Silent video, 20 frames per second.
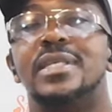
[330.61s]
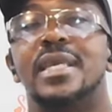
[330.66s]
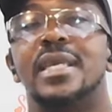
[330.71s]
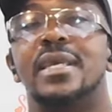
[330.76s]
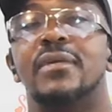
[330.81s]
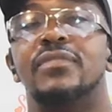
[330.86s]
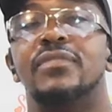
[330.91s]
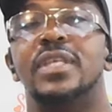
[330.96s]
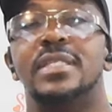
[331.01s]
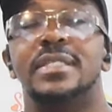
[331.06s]

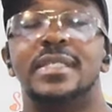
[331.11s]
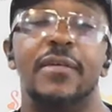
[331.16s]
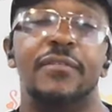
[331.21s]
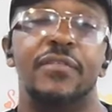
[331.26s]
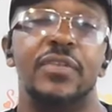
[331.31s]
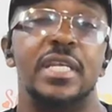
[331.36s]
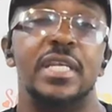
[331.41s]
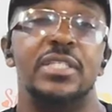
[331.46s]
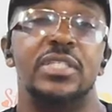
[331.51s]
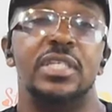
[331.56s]
give the
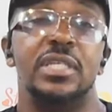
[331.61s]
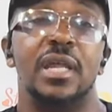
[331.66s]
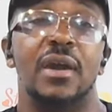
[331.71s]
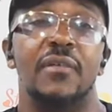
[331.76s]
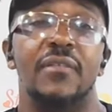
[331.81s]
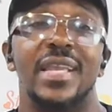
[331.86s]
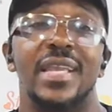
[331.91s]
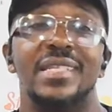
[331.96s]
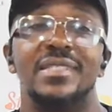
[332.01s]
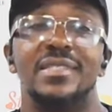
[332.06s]
definition
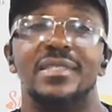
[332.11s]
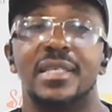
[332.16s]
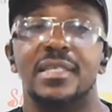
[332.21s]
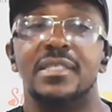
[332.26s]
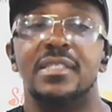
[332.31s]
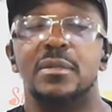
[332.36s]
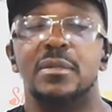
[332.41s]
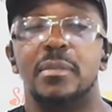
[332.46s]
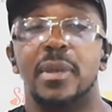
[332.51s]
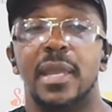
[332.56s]
of a
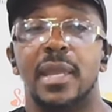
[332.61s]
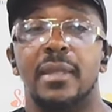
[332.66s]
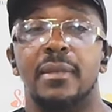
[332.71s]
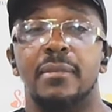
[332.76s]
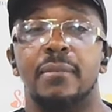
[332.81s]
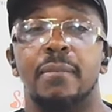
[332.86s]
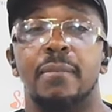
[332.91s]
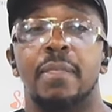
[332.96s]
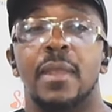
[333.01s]
seasoned man.